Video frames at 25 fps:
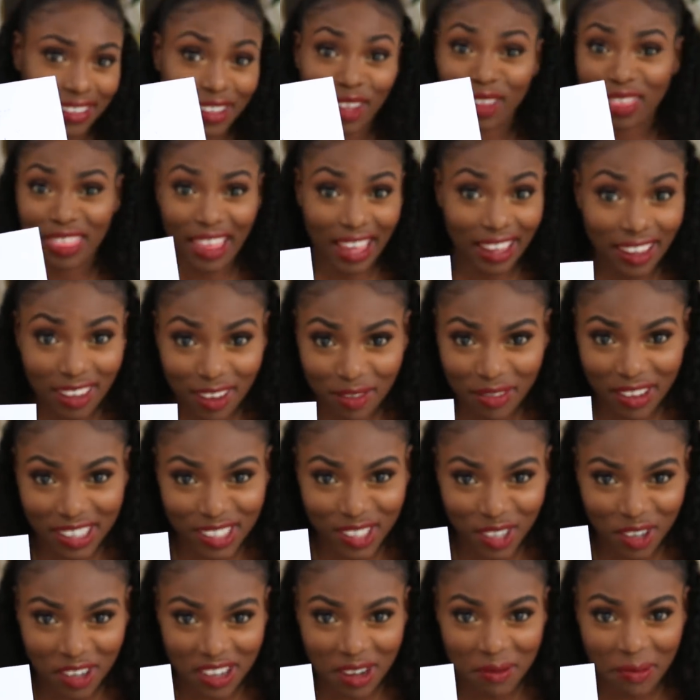So thank you,
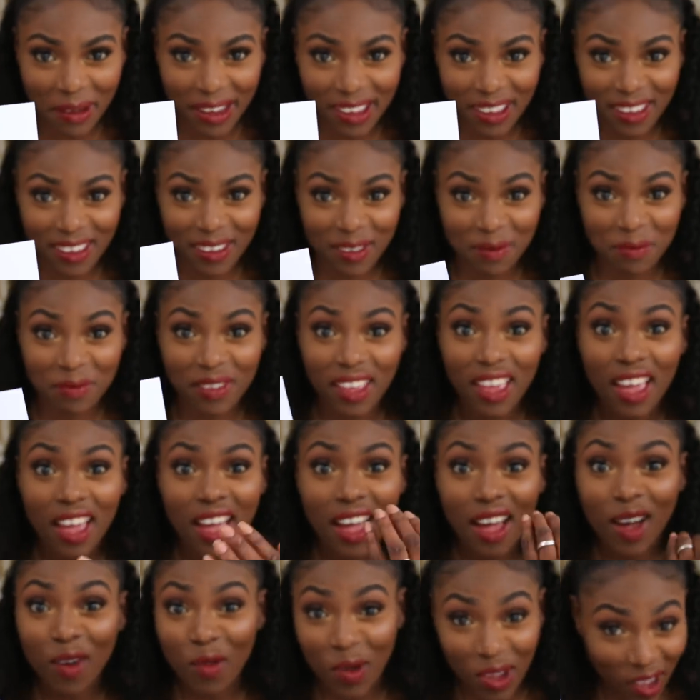Victoria Beckham.
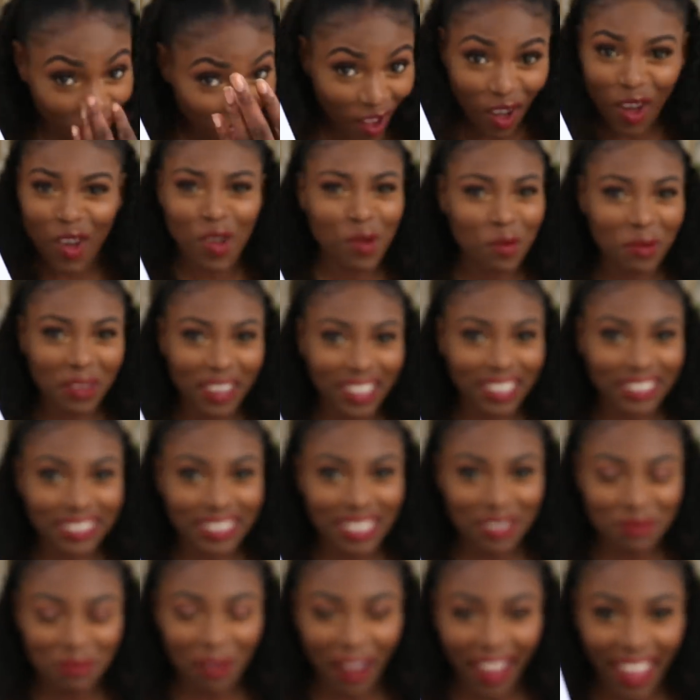We are homies
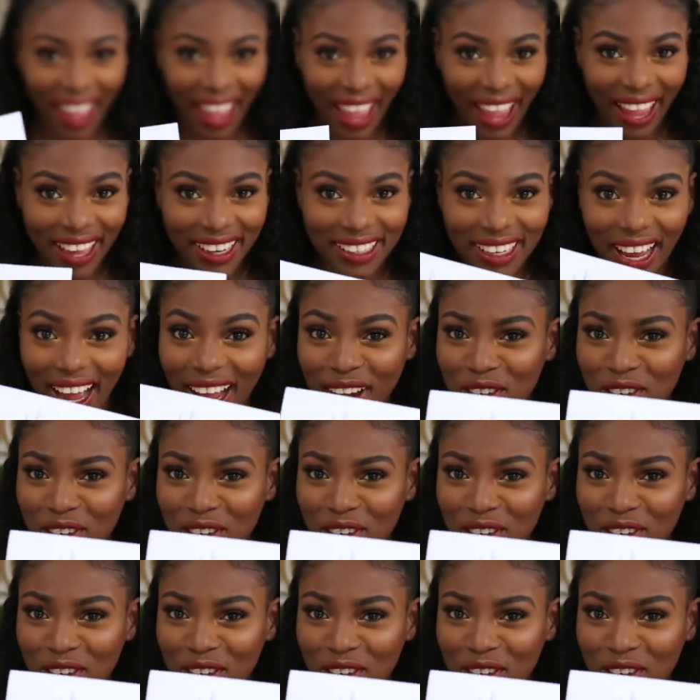in my head.